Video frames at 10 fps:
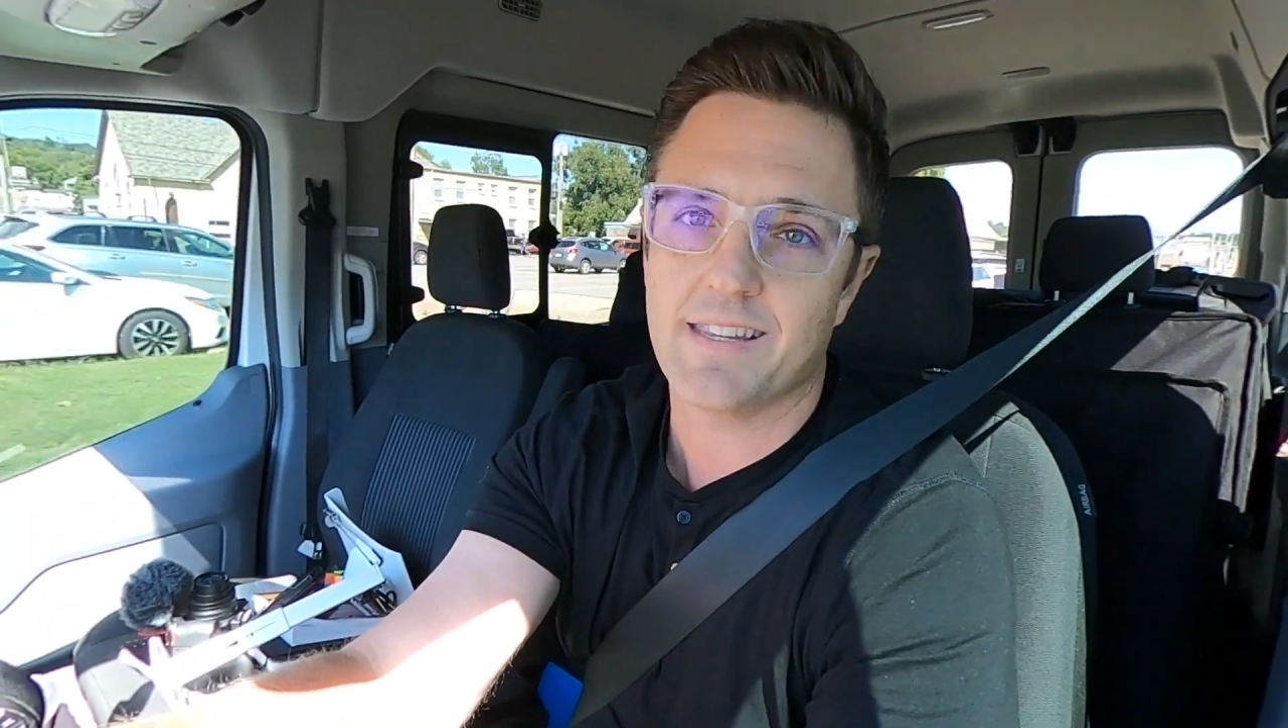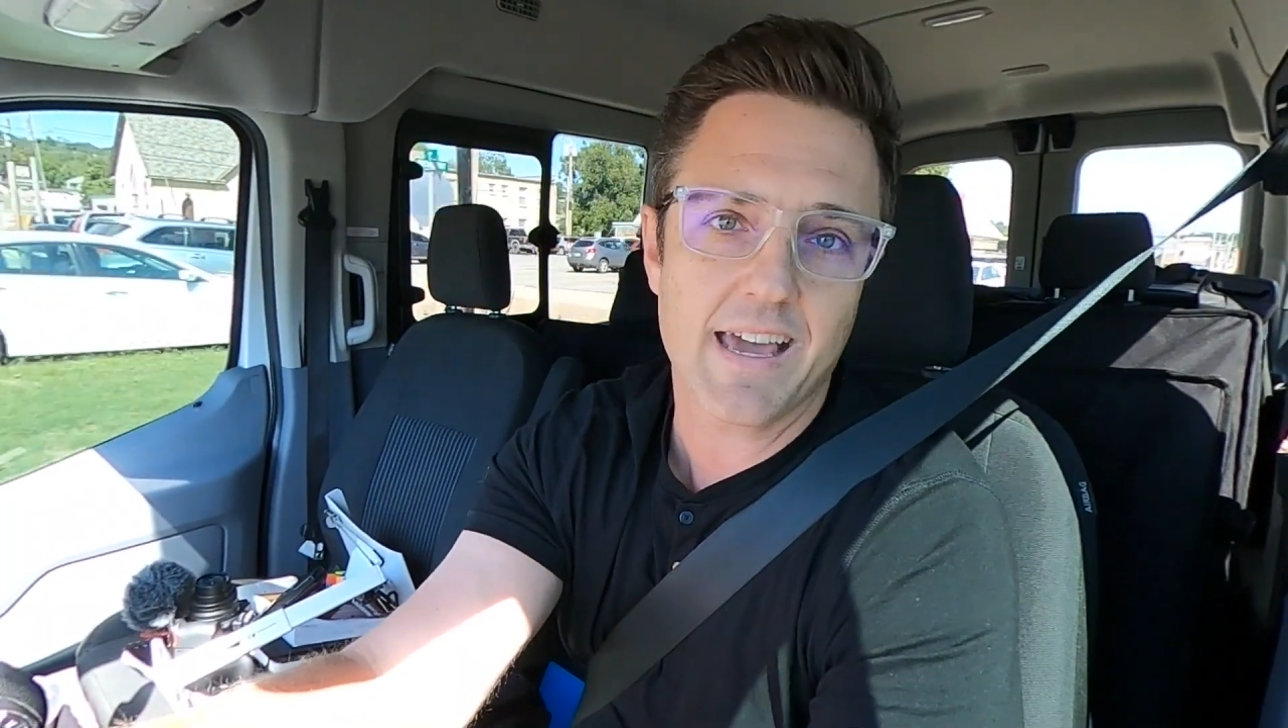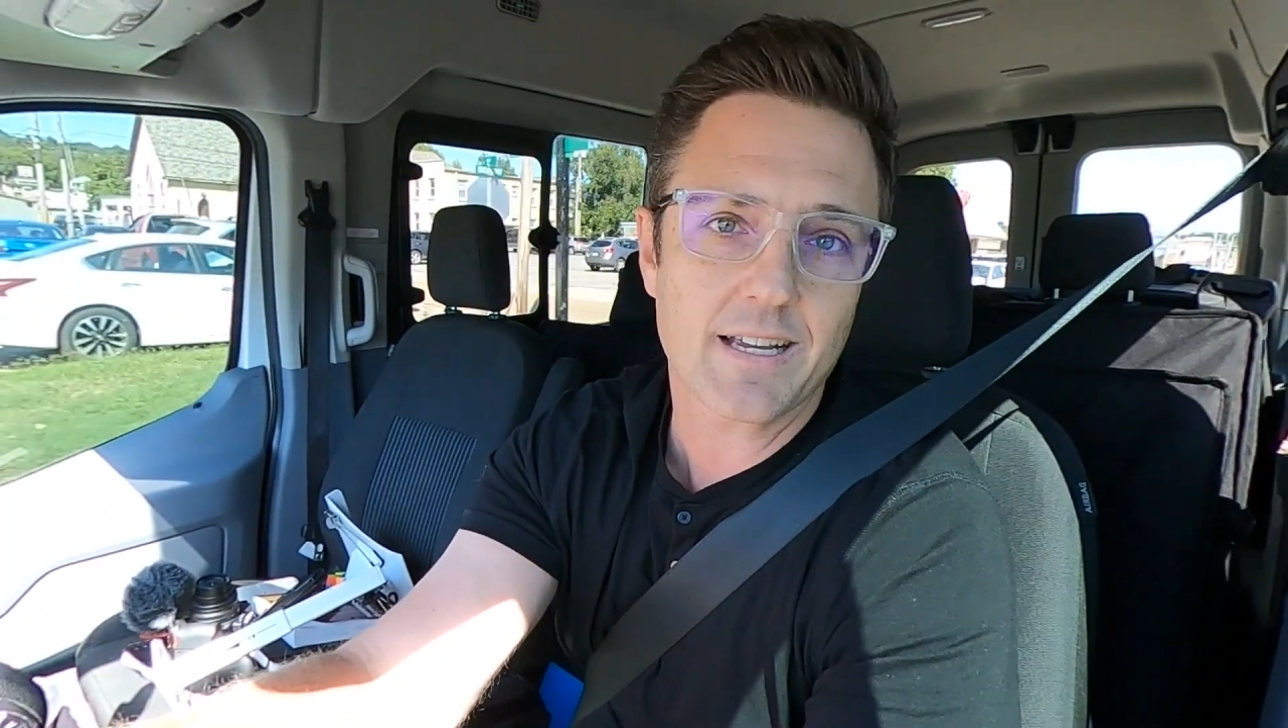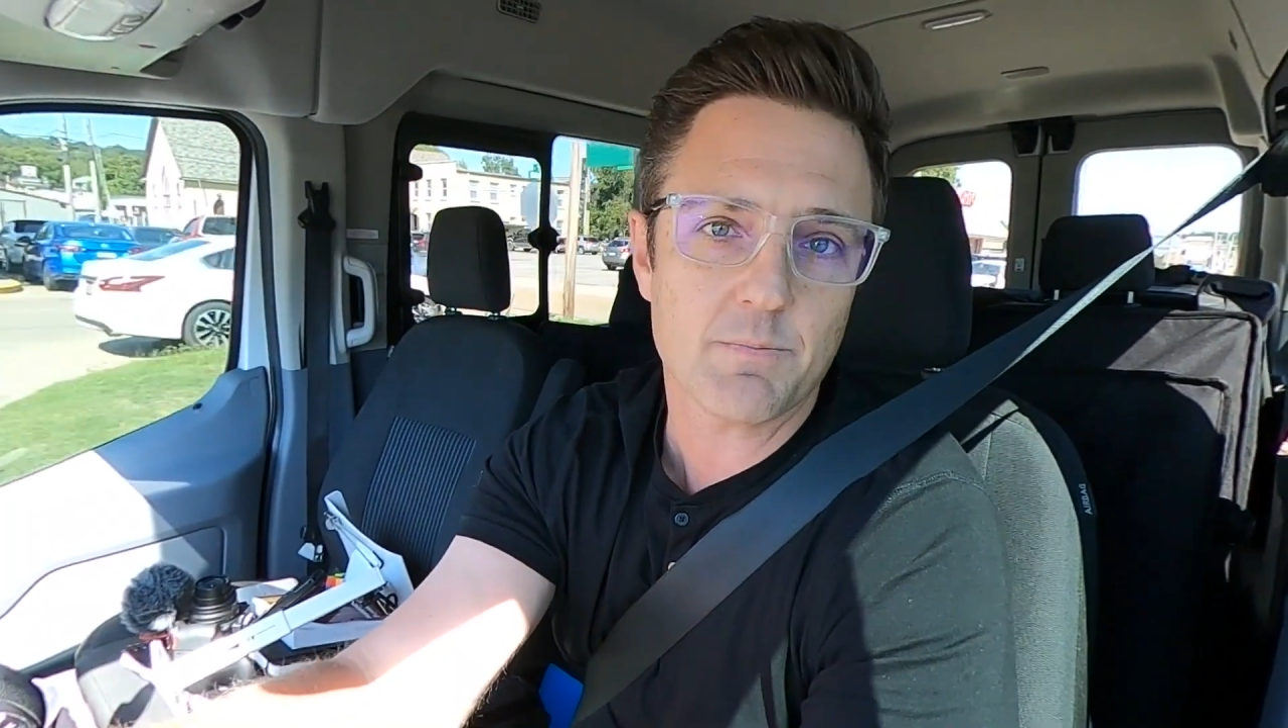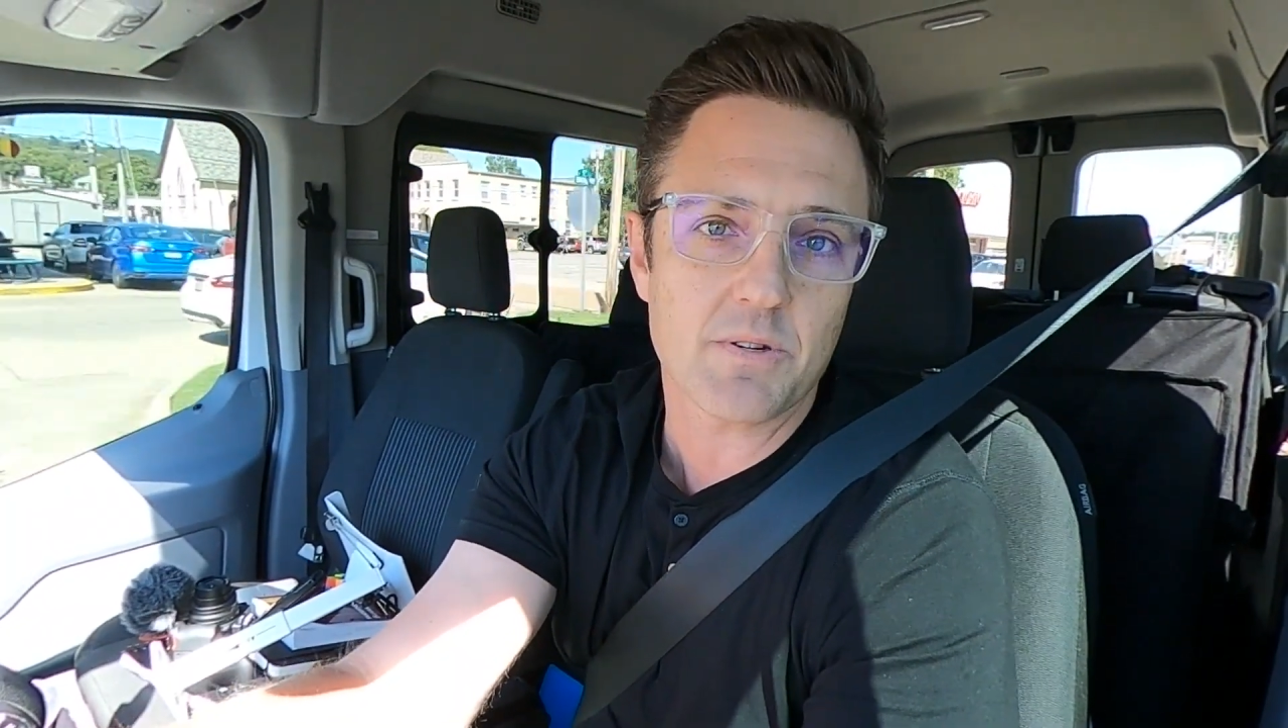to the
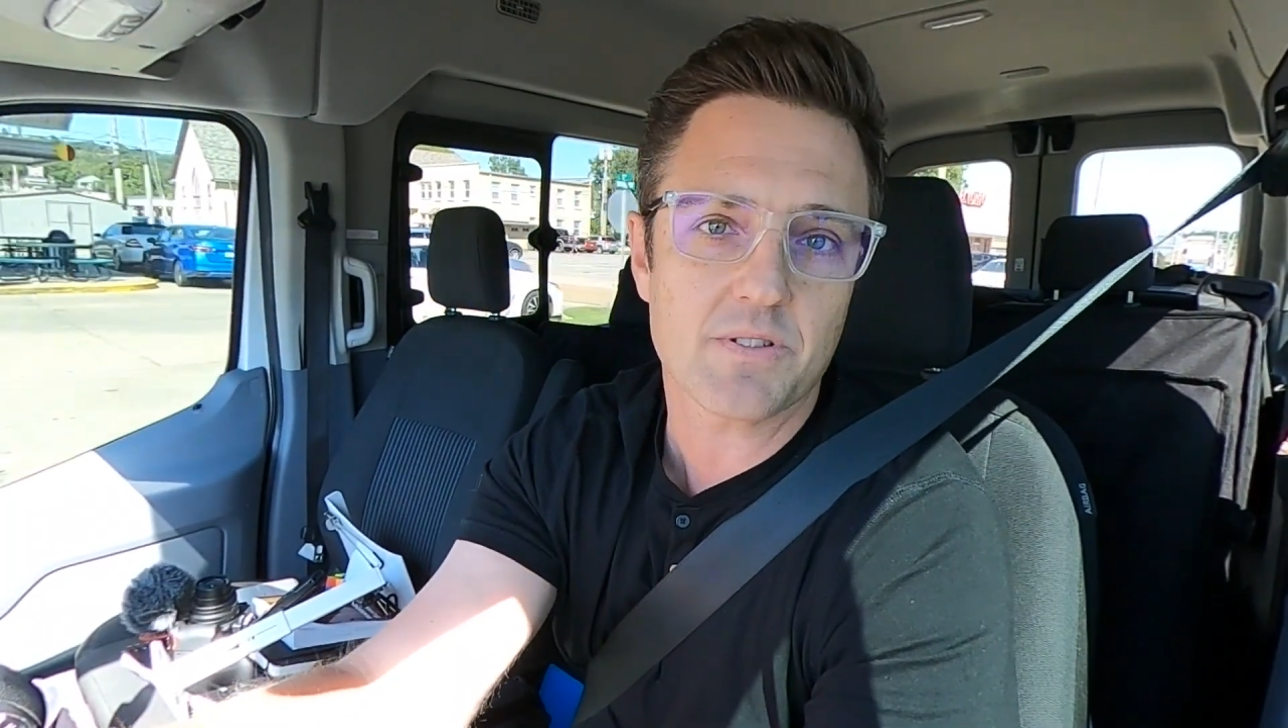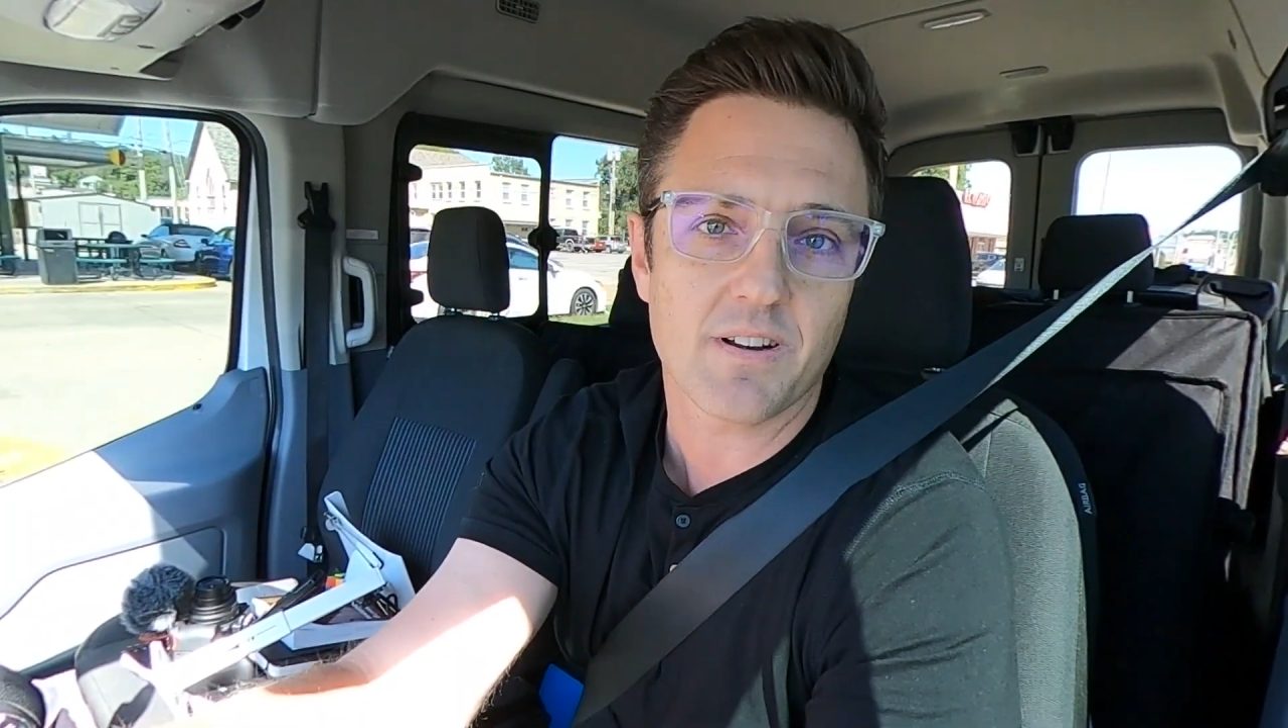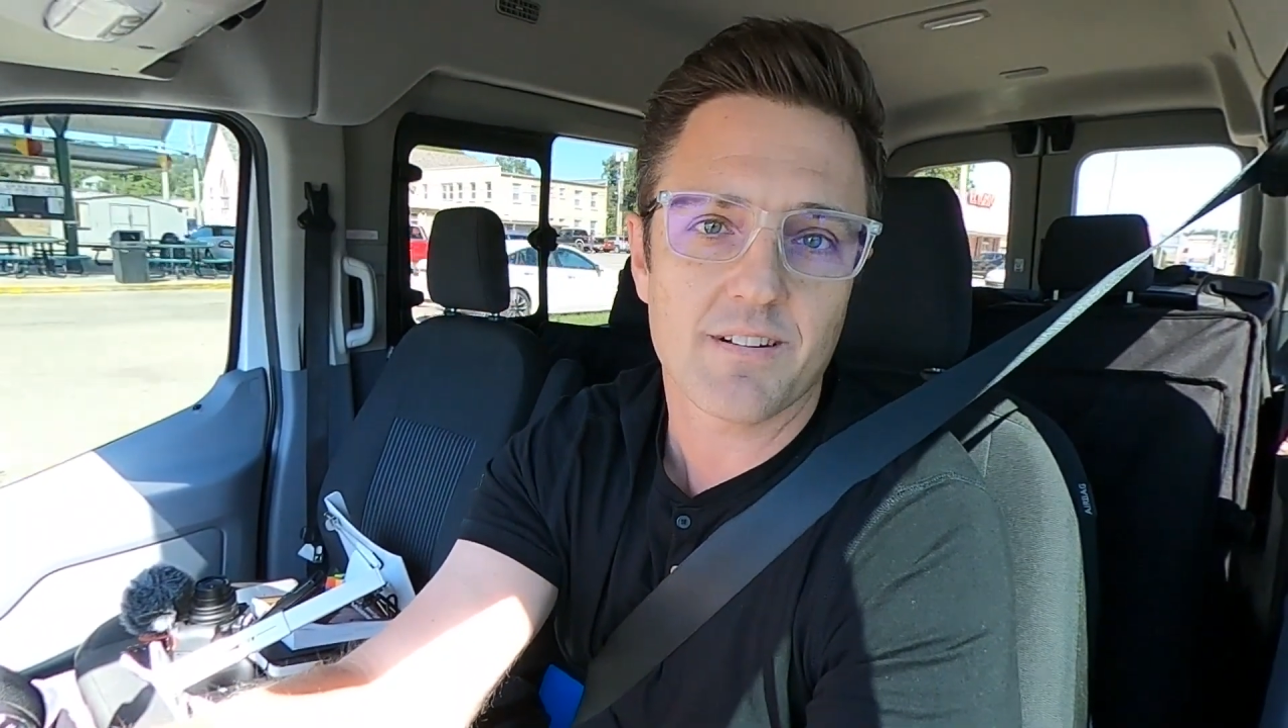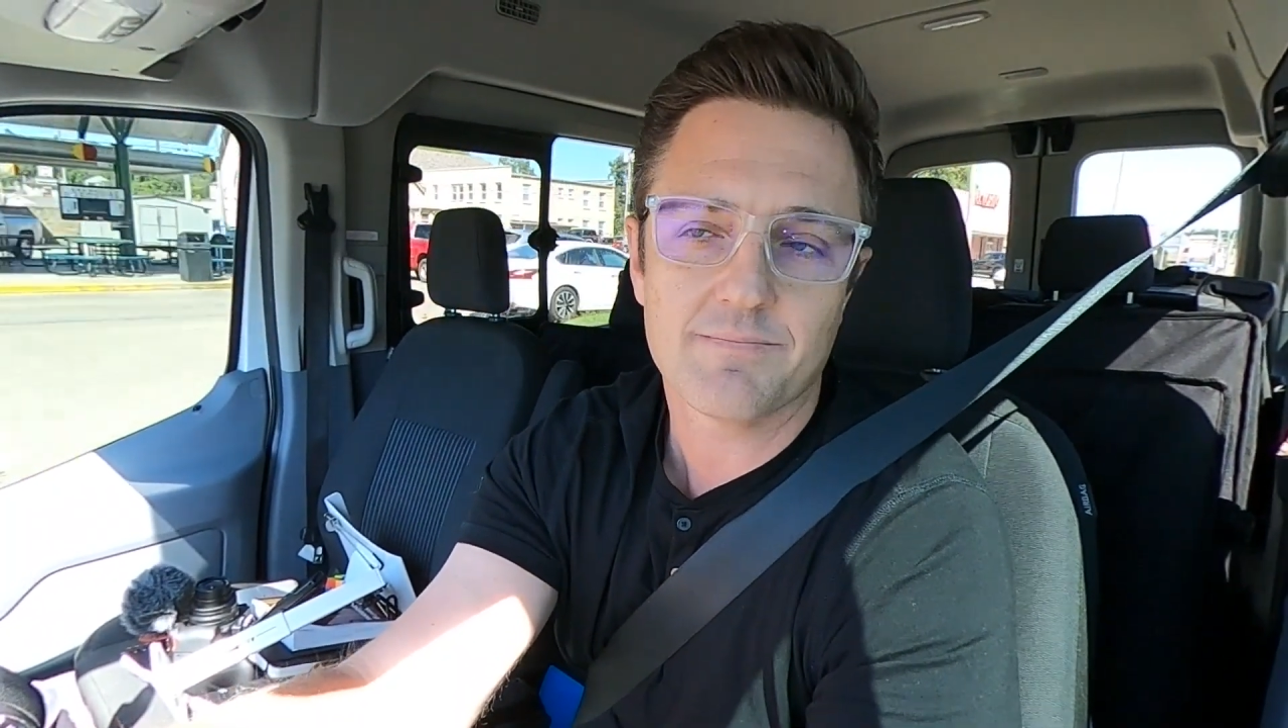Expo Center.